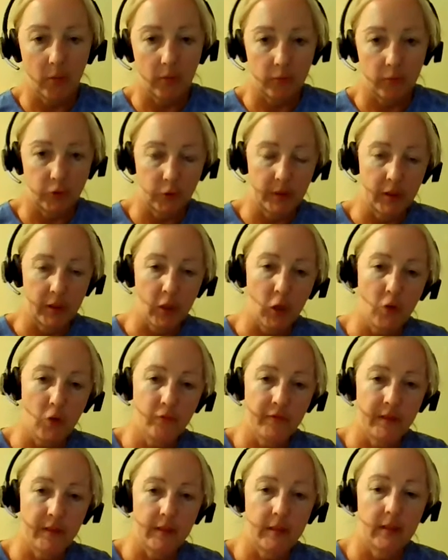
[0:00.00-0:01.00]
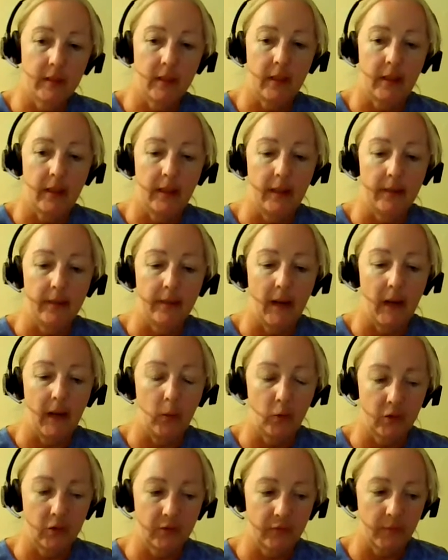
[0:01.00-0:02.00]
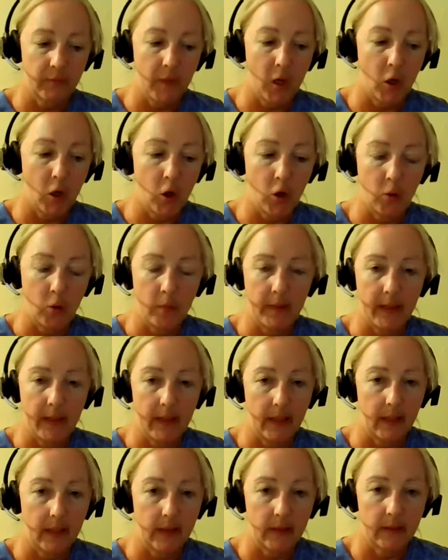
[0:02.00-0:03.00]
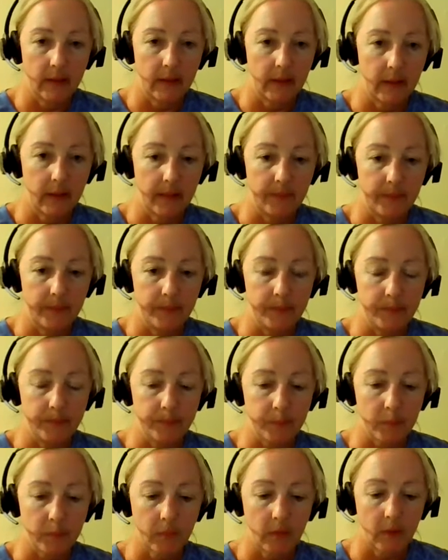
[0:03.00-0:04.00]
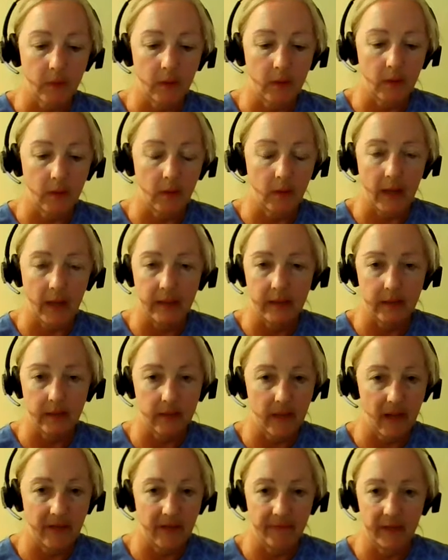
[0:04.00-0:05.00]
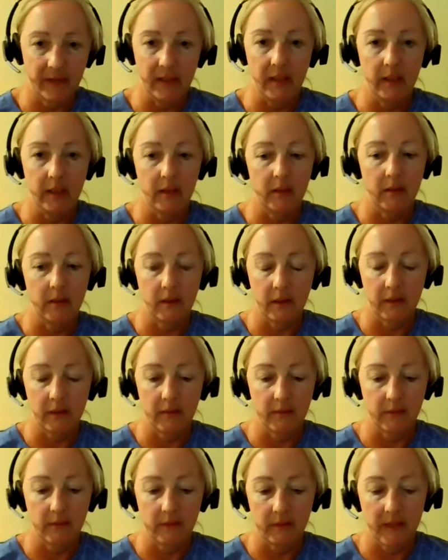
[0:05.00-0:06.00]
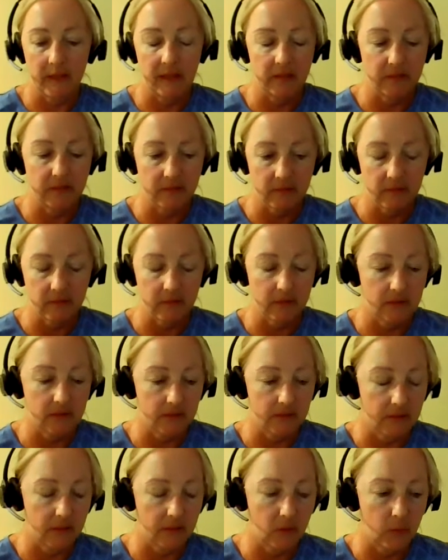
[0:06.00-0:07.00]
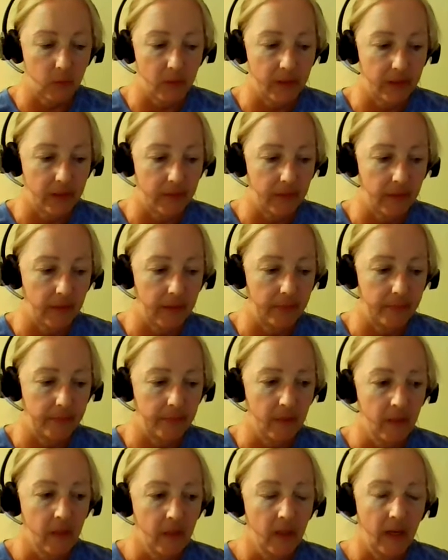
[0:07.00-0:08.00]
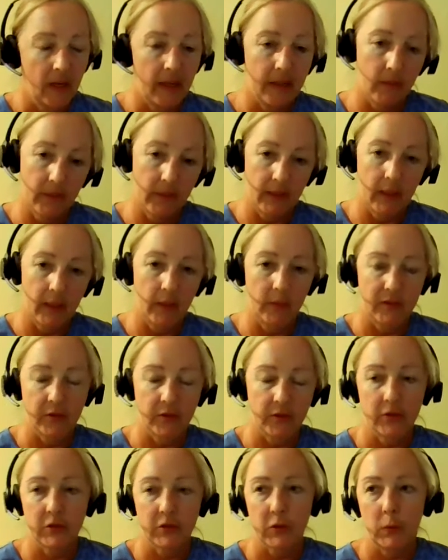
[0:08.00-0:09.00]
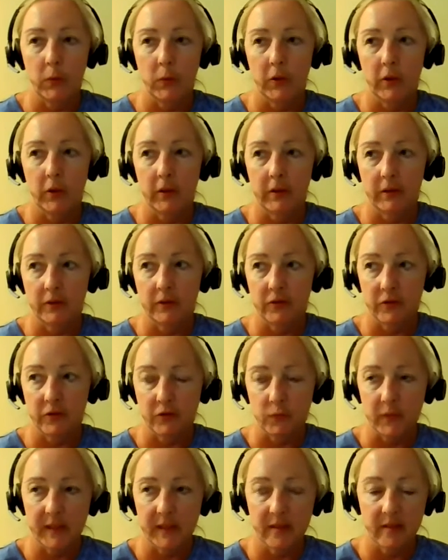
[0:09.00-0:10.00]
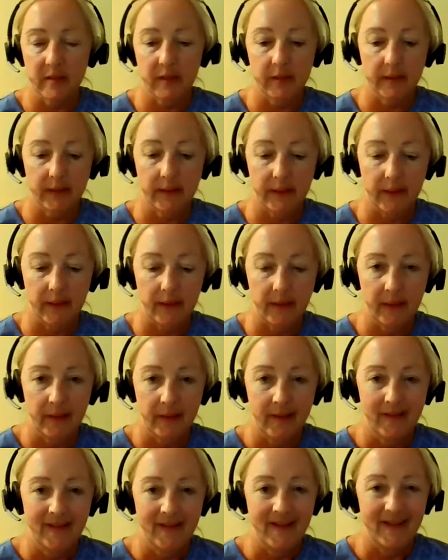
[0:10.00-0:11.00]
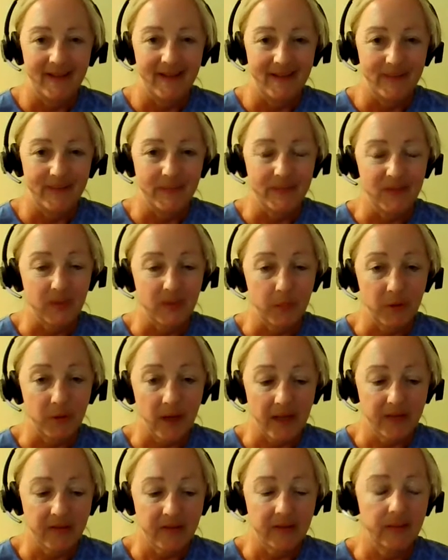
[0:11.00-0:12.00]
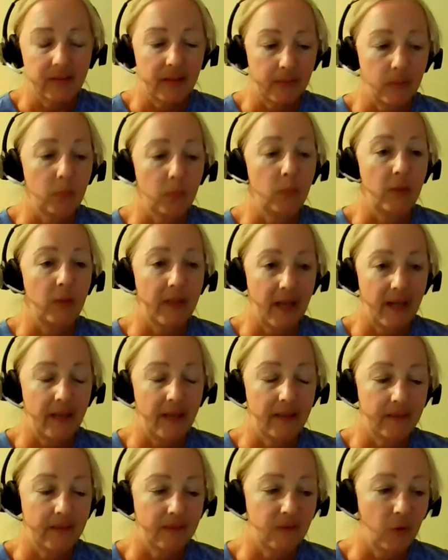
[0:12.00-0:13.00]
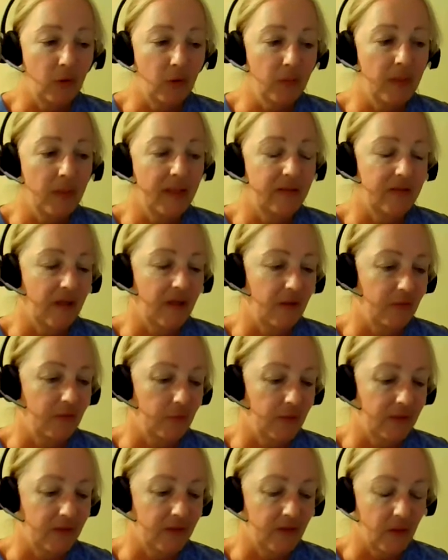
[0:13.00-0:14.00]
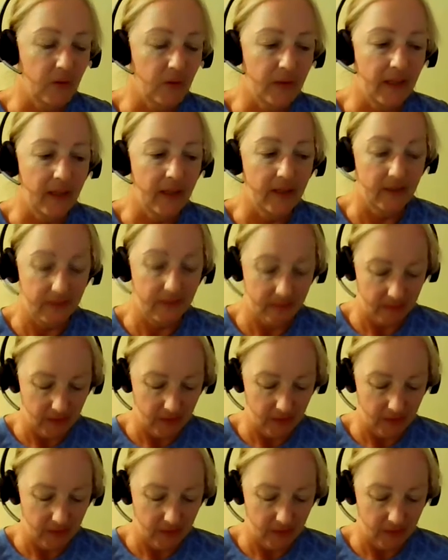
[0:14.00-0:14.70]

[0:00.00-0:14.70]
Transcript: during COVID, I worked from home, and I didn't have any cases to deal with. And then when I returned to work just recently, what I told myself was, okay,